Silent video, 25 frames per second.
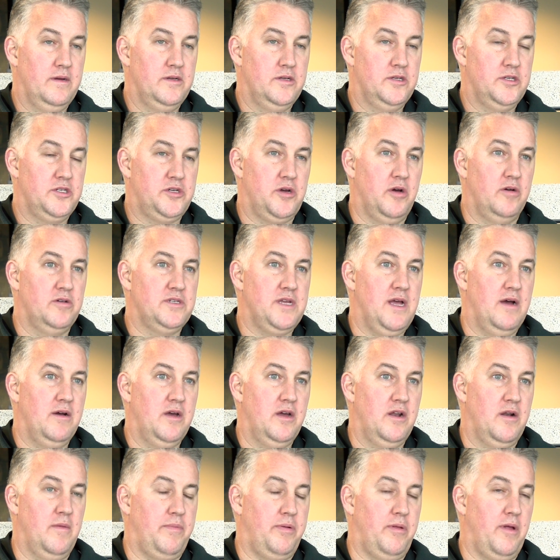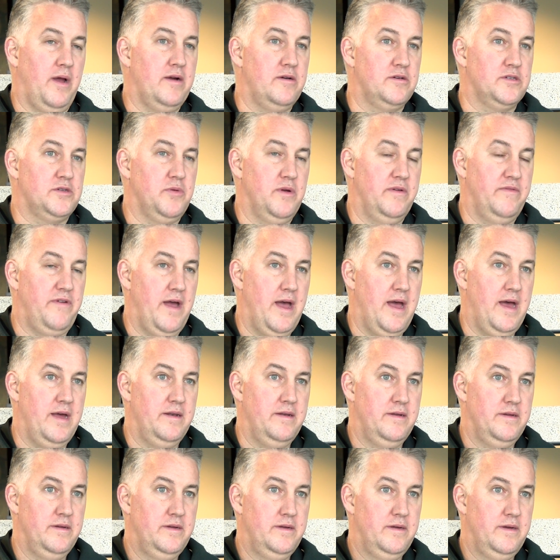shows how good of players we've had.
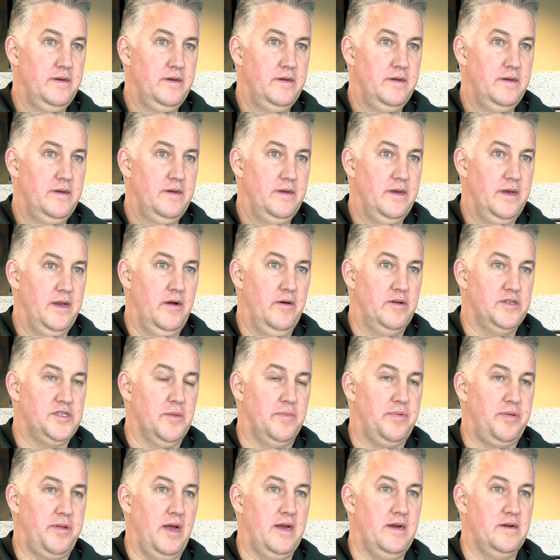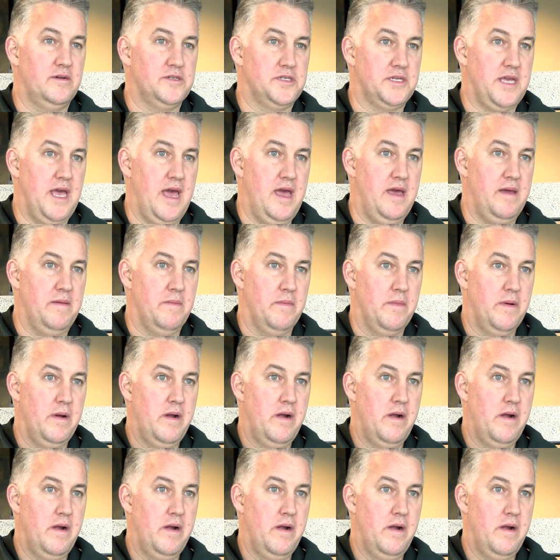It's a player's game,